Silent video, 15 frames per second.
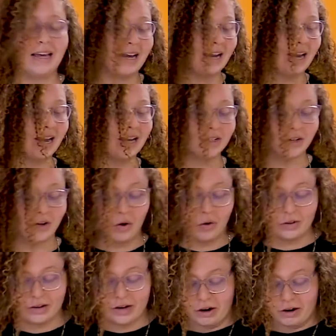and
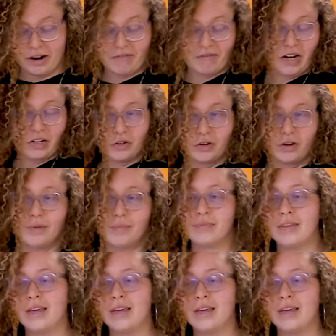culinary adventure.